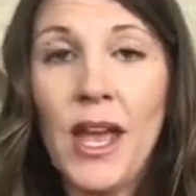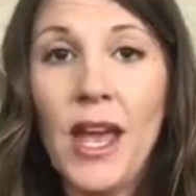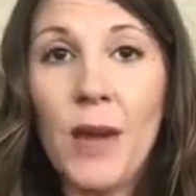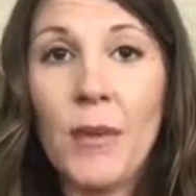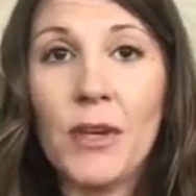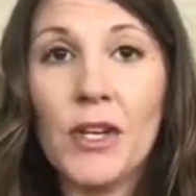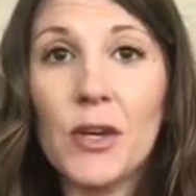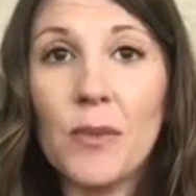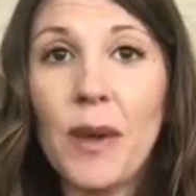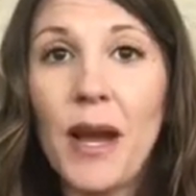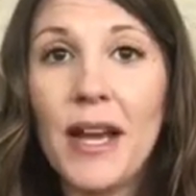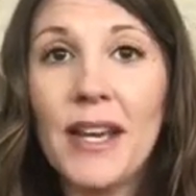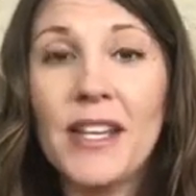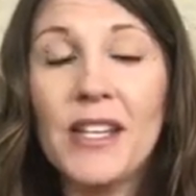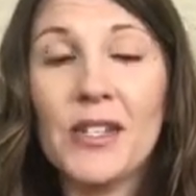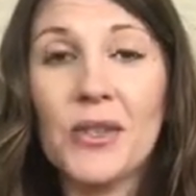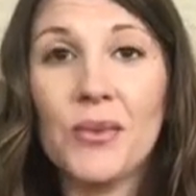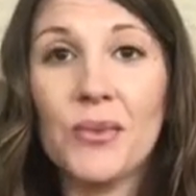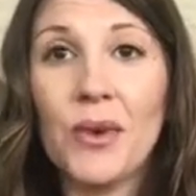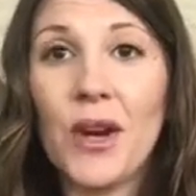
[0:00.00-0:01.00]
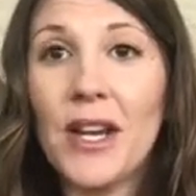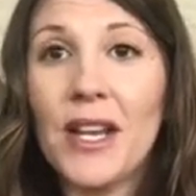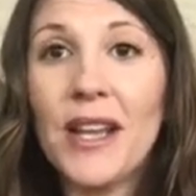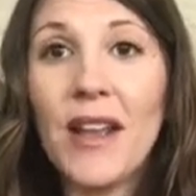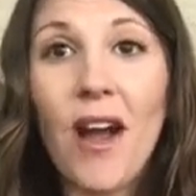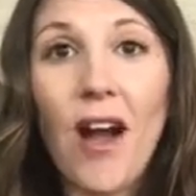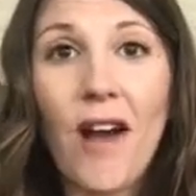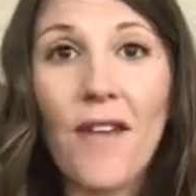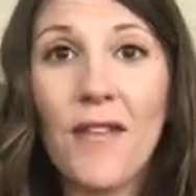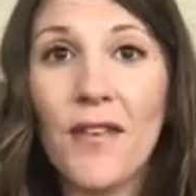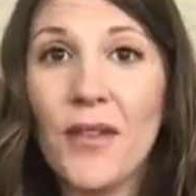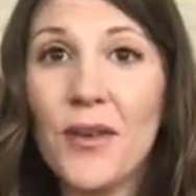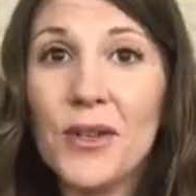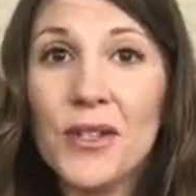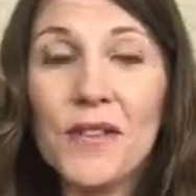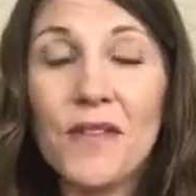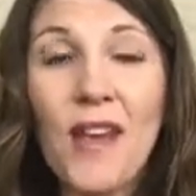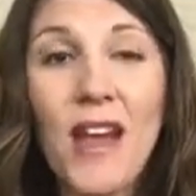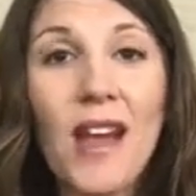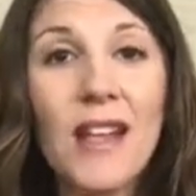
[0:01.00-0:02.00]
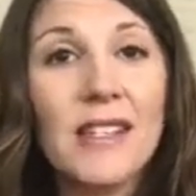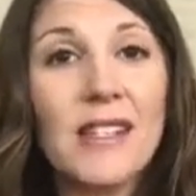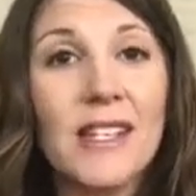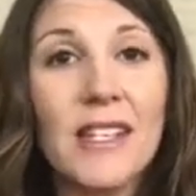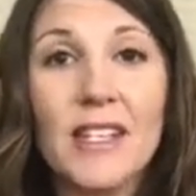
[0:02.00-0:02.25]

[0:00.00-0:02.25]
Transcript: And when your body is running off of those fats